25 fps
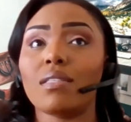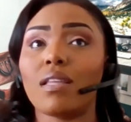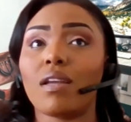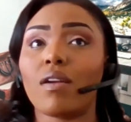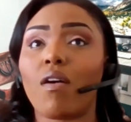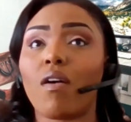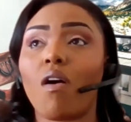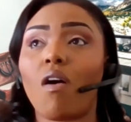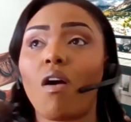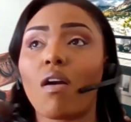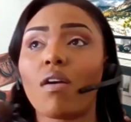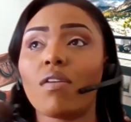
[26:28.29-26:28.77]

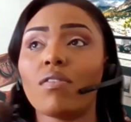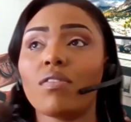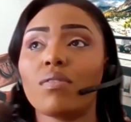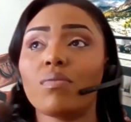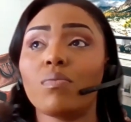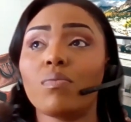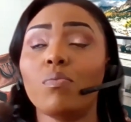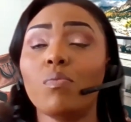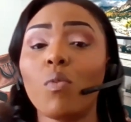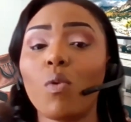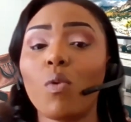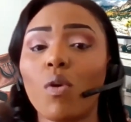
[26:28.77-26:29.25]
There are
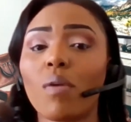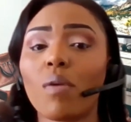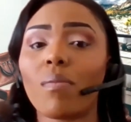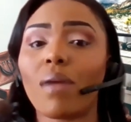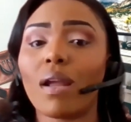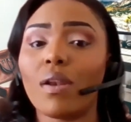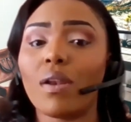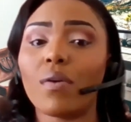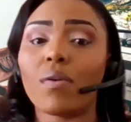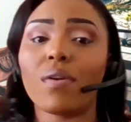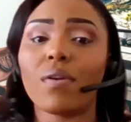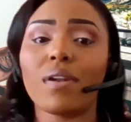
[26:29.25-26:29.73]
more
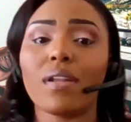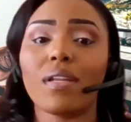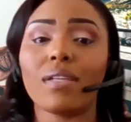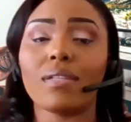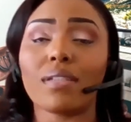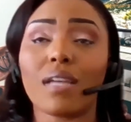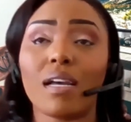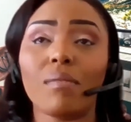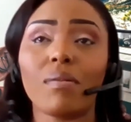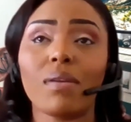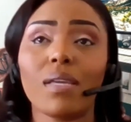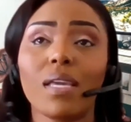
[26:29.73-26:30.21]

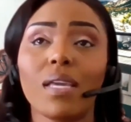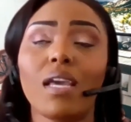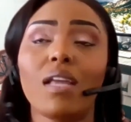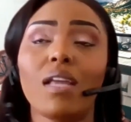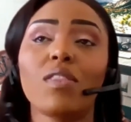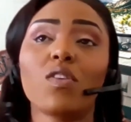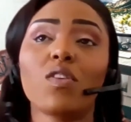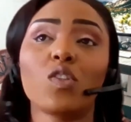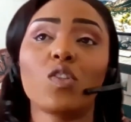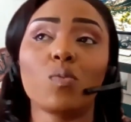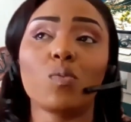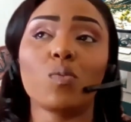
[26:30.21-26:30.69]
minorities coming
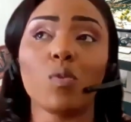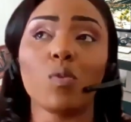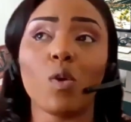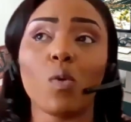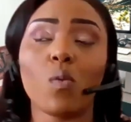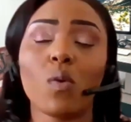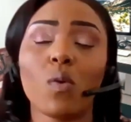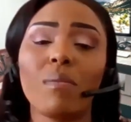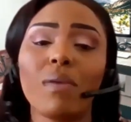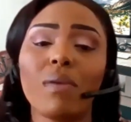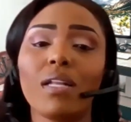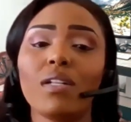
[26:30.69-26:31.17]
in. There's more
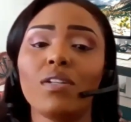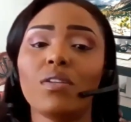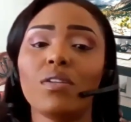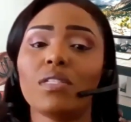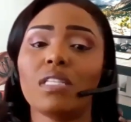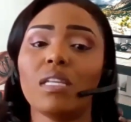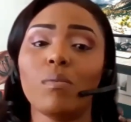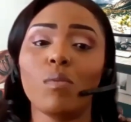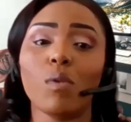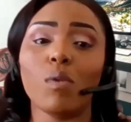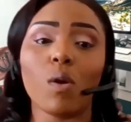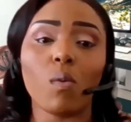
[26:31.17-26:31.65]
women. You
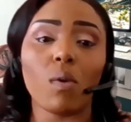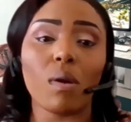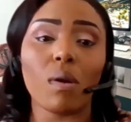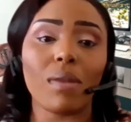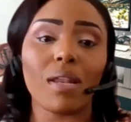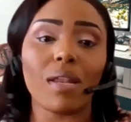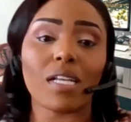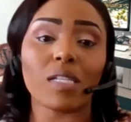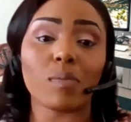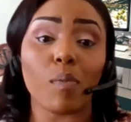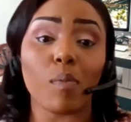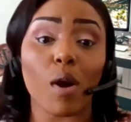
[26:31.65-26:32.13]
see more
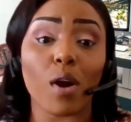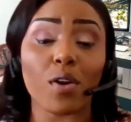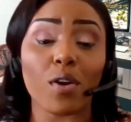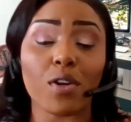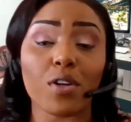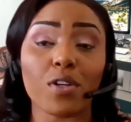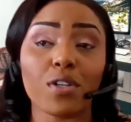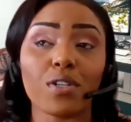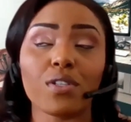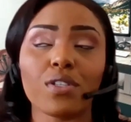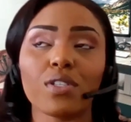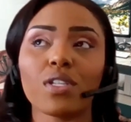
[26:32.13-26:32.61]
women as
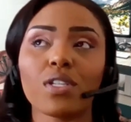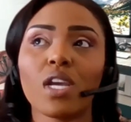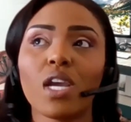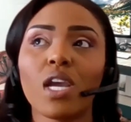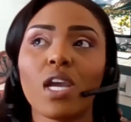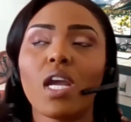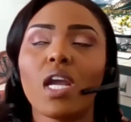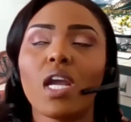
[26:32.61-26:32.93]
partners.